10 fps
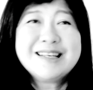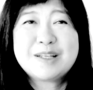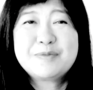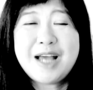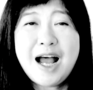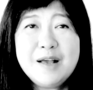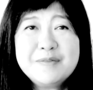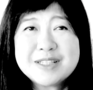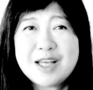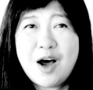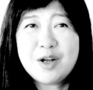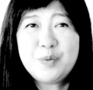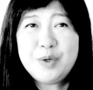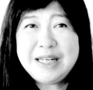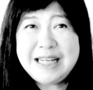Sometimes
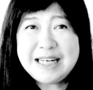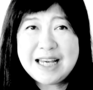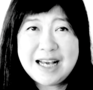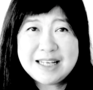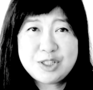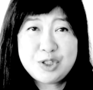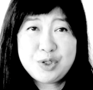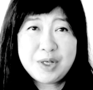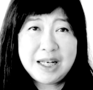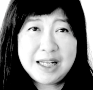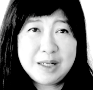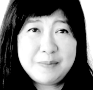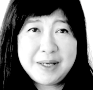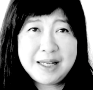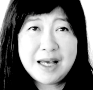God would need us to do a
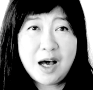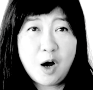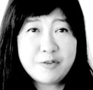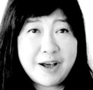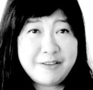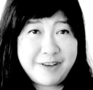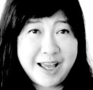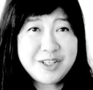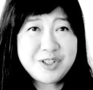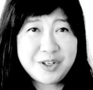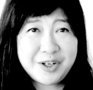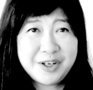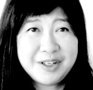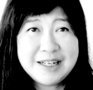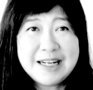little bit of
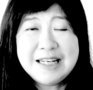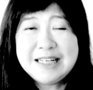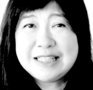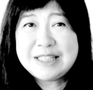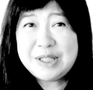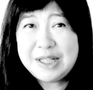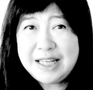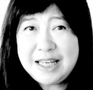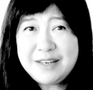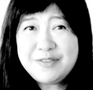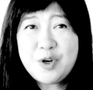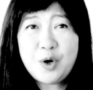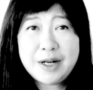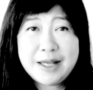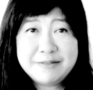adventure, to leave
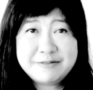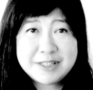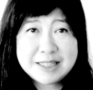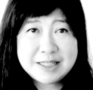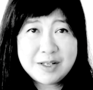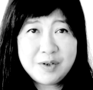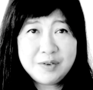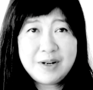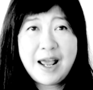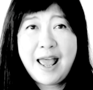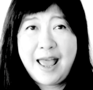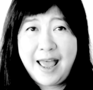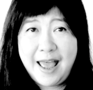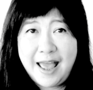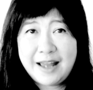your comfort zone
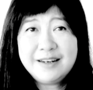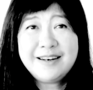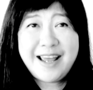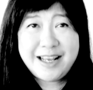and